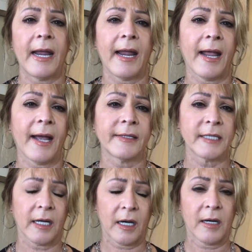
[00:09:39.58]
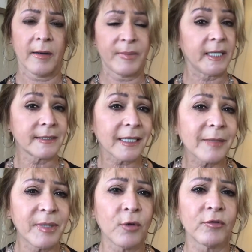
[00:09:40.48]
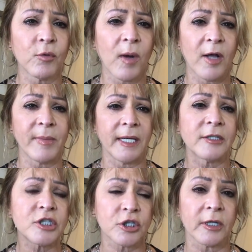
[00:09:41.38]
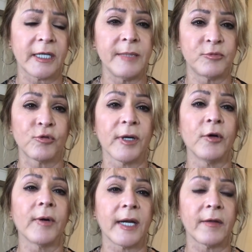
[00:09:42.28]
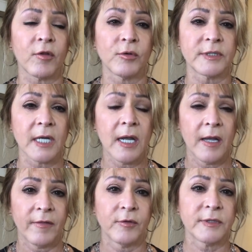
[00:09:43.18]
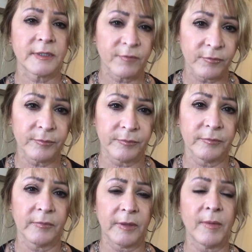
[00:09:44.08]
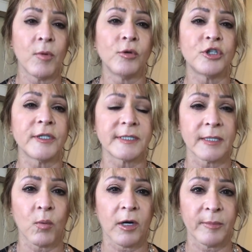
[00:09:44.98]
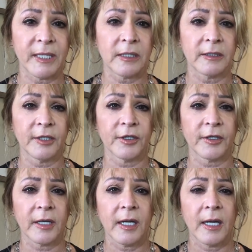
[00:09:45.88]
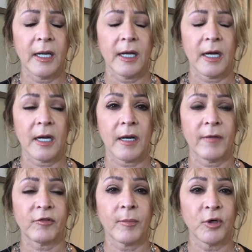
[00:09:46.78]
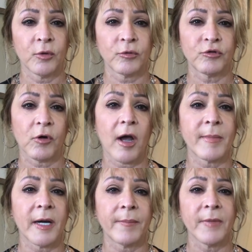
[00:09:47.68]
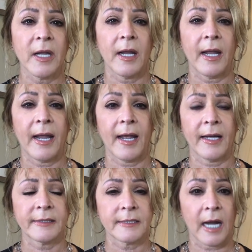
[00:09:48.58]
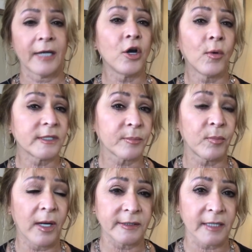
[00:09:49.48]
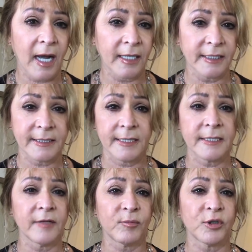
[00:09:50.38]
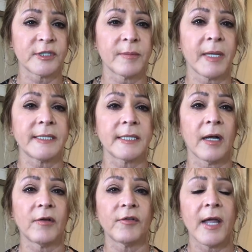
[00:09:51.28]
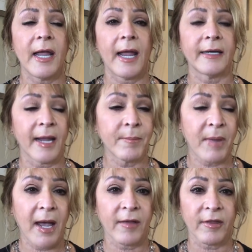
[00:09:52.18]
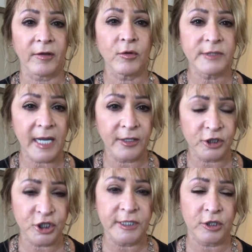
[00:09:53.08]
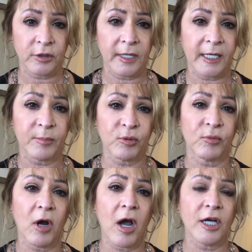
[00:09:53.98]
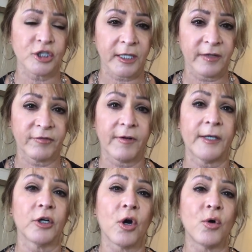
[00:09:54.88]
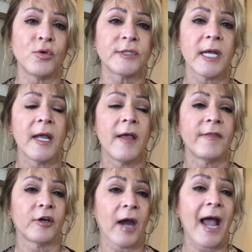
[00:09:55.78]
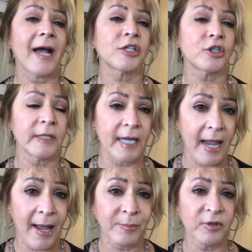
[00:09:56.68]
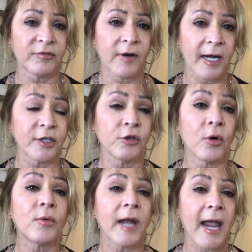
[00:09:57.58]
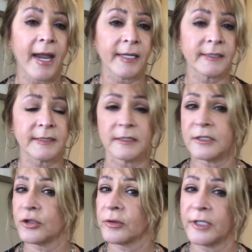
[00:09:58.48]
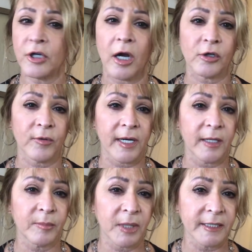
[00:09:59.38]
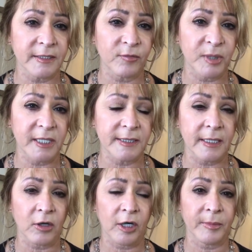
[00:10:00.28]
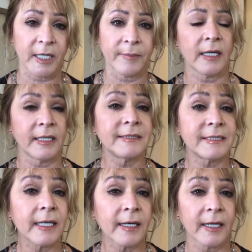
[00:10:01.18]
and uh, because it can be overwhelming and keep triggering those, those emotions that want to be cleared uh, from your own trauma. And I know as a, as a highly sensitive person myself and empathic, those energies are like a barrage, like a fire hose that are actually amplifying your own angst and certainly not creating a place of peace and harmony. Instead,